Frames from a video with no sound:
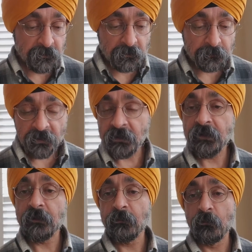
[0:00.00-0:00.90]
but I
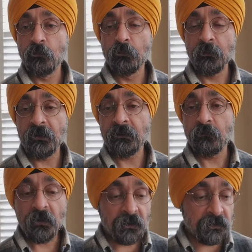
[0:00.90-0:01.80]
think it's a
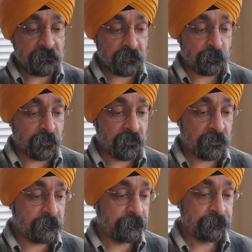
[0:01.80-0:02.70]
very
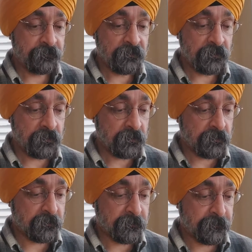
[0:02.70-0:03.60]
simple.
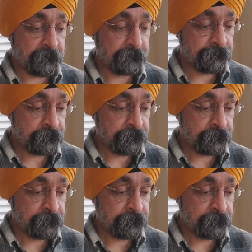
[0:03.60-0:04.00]
So